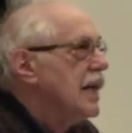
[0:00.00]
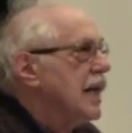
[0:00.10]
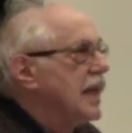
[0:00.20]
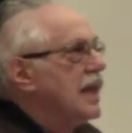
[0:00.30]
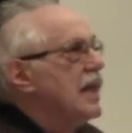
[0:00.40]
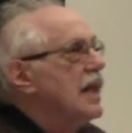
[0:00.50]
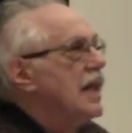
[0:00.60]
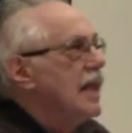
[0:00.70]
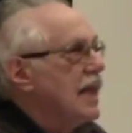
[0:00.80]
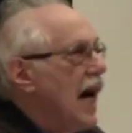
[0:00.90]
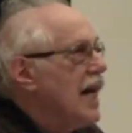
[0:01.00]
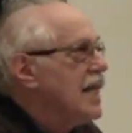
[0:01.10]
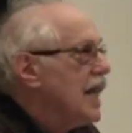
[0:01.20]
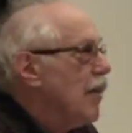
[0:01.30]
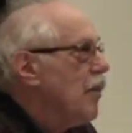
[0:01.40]
the
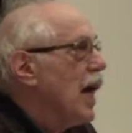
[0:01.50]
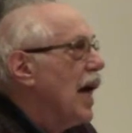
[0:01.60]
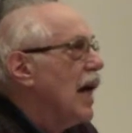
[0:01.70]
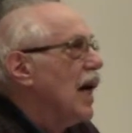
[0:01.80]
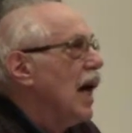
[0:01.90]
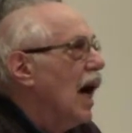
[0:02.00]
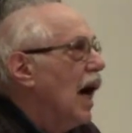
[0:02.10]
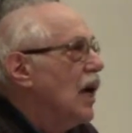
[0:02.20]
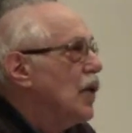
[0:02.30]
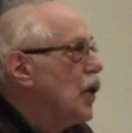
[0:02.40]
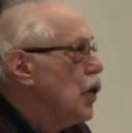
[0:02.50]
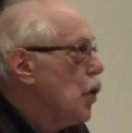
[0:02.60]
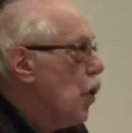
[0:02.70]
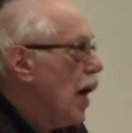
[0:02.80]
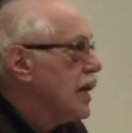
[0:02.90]
concept that the
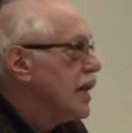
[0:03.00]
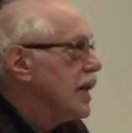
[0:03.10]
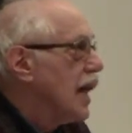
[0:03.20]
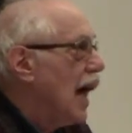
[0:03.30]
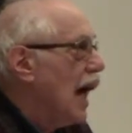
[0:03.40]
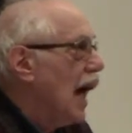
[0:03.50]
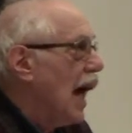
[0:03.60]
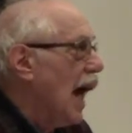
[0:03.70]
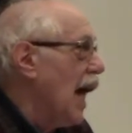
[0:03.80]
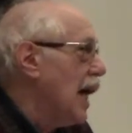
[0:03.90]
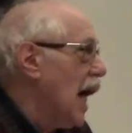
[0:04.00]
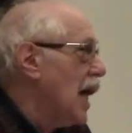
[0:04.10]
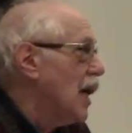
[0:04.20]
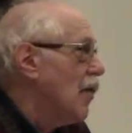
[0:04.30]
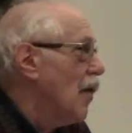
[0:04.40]
U.S.,
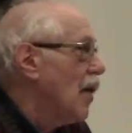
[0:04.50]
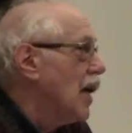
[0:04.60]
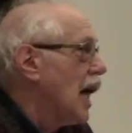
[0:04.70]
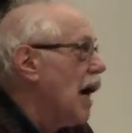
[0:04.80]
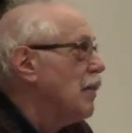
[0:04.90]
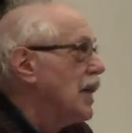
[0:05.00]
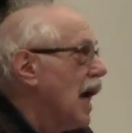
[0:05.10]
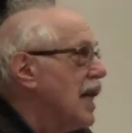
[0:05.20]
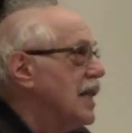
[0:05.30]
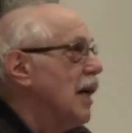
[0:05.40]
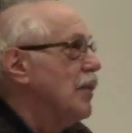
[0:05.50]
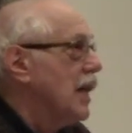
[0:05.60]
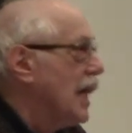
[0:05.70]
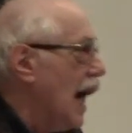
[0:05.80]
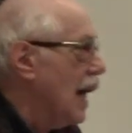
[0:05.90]
a very common concept
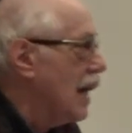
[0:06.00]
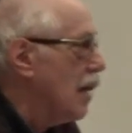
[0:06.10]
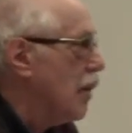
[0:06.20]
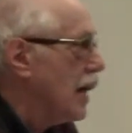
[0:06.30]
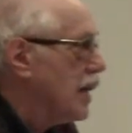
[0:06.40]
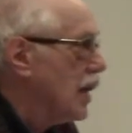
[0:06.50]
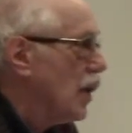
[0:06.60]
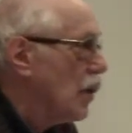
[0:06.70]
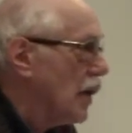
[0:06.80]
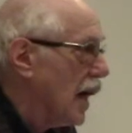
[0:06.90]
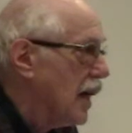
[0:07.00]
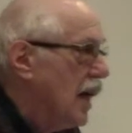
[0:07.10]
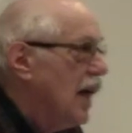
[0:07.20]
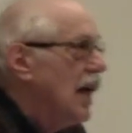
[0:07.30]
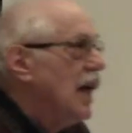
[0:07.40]
in Canada and Mexico, that
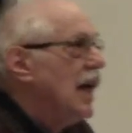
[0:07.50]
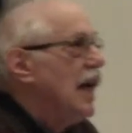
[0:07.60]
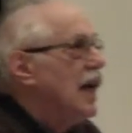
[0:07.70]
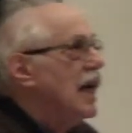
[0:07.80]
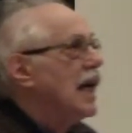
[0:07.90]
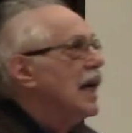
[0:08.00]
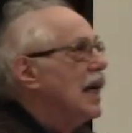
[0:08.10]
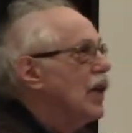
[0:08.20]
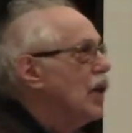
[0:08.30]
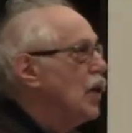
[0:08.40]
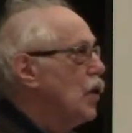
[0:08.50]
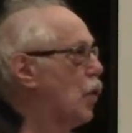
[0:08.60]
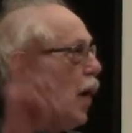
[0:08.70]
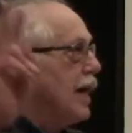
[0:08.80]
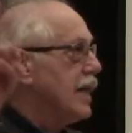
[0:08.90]
the
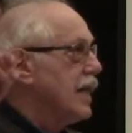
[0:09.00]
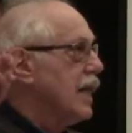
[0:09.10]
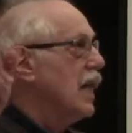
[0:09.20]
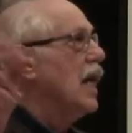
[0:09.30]
U.S.